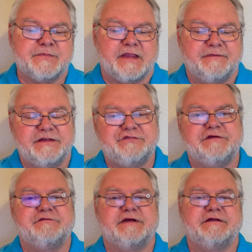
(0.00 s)
And then she
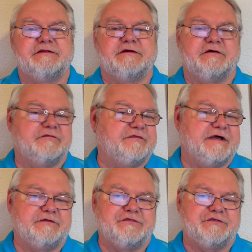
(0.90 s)
found that her
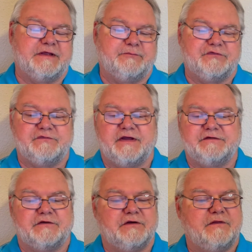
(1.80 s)
final step was
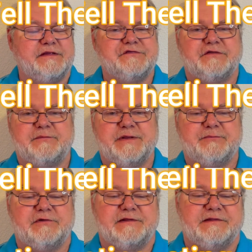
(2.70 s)
finding all these other
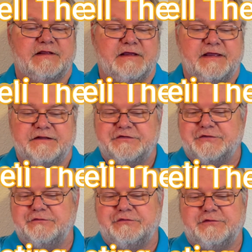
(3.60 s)
people online and
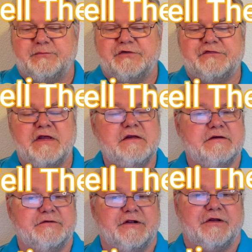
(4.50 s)
YouTubers
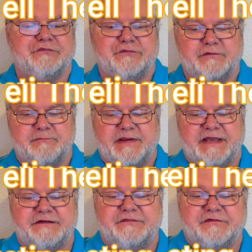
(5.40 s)
who had also
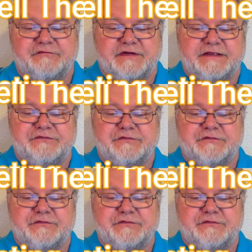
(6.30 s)
abandoned the faith.